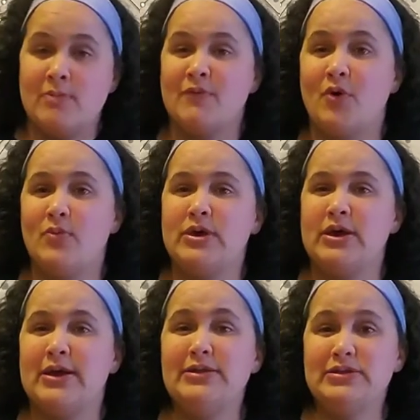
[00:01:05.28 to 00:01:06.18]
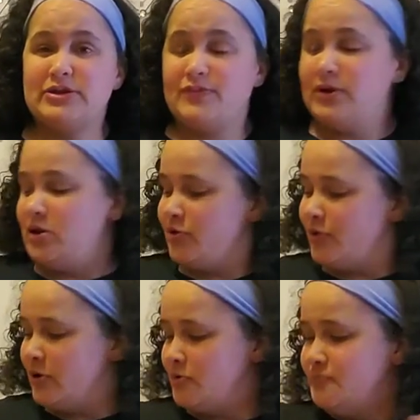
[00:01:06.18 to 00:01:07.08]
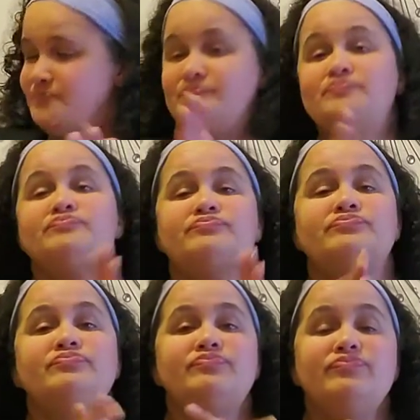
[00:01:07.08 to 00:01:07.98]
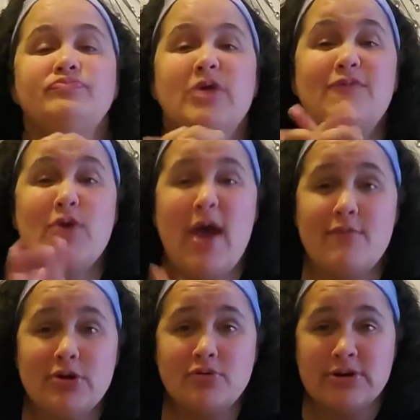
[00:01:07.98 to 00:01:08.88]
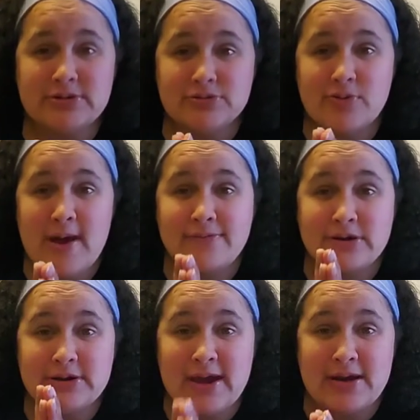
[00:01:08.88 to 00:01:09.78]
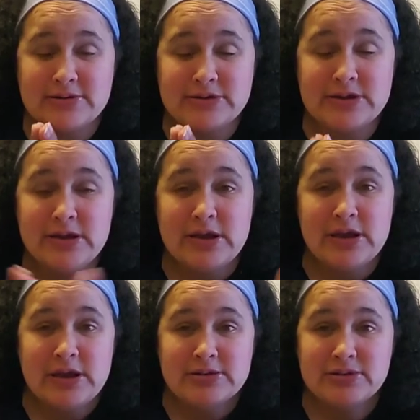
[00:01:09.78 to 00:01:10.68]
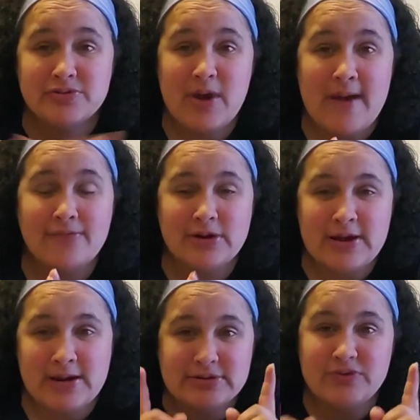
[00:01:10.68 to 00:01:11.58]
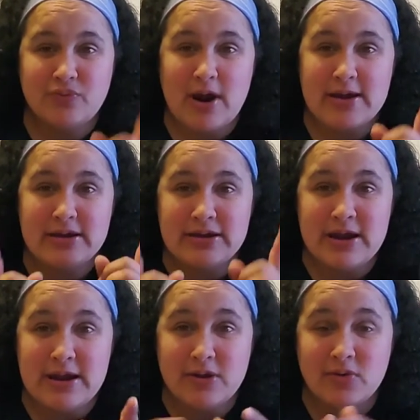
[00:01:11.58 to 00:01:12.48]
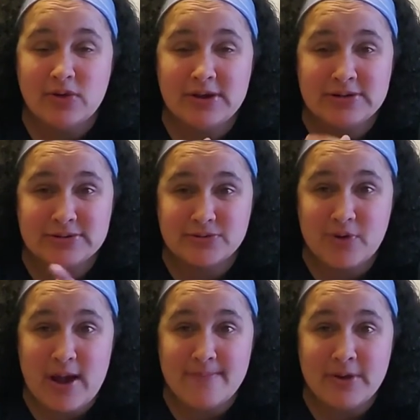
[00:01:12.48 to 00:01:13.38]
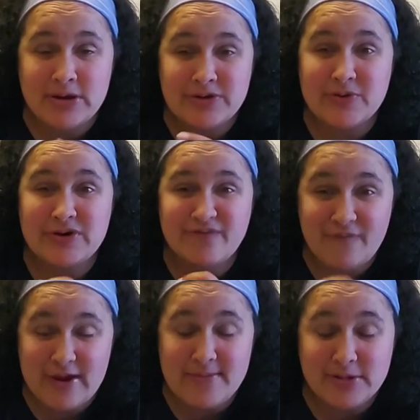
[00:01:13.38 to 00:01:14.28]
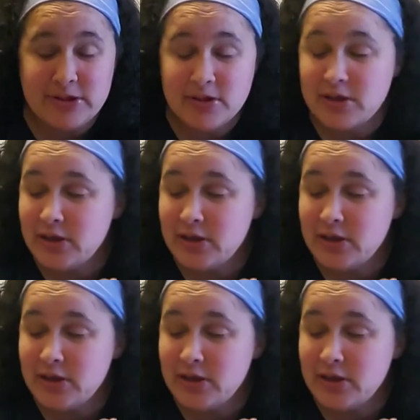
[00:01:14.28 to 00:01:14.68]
Before we get into this video, though, if you haven't already subscribed to the Dynasty subscribe to the Dynasty right now. Hit the subscribe button. Join the family.